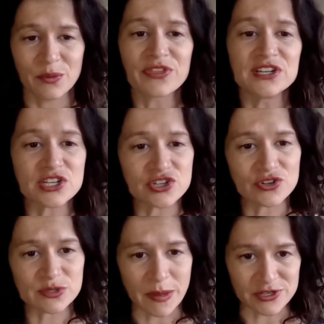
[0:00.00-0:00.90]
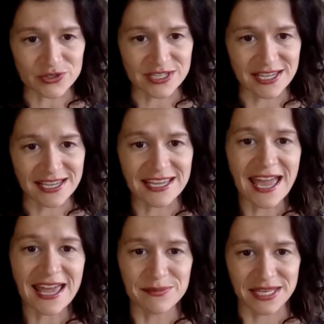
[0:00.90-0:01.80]
with additional specialty in
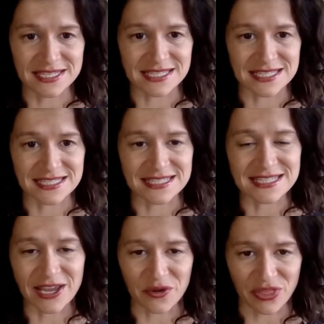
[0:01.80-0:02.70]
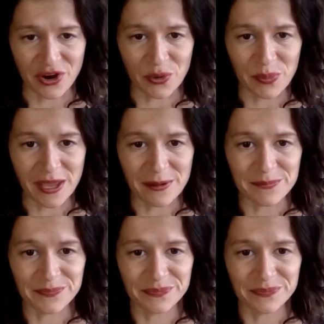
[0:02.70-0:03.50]
ketamine-assisted psychotherapy.